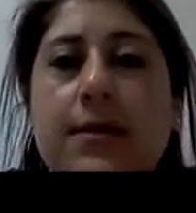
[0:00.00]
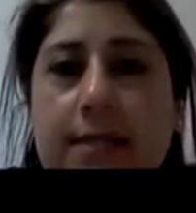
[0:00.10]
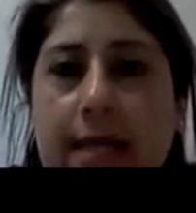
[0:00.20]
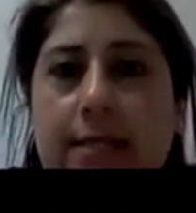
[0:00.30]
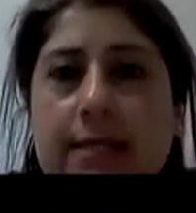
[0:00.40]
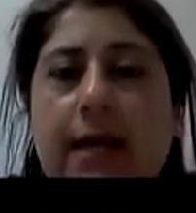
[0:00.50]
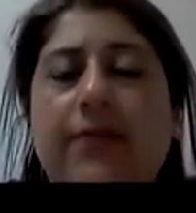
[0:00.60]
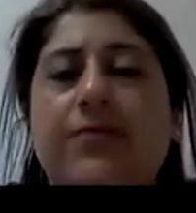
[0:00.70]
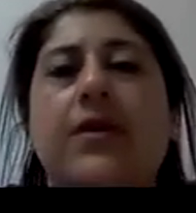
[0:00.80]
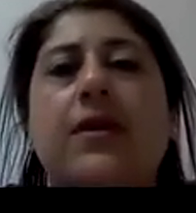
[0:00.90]
Stay safe.
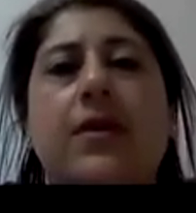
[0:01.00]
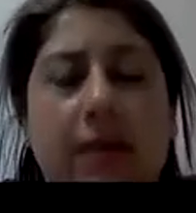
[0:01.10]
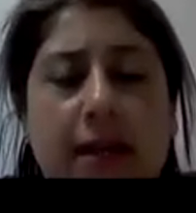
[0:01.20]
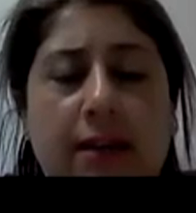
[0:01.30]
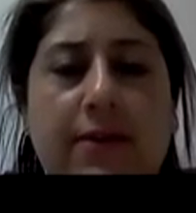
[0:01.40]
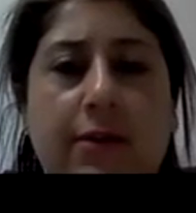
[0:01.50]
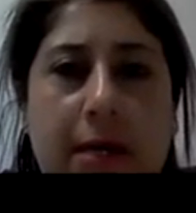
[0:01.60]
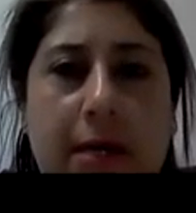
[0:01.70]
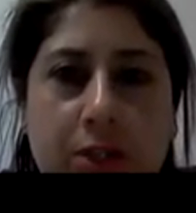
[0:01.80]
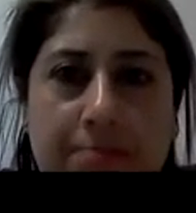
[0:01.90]
Thank you very
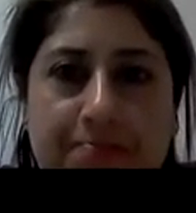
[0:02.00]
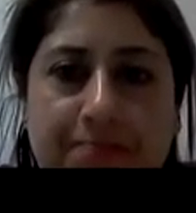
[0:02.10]
much.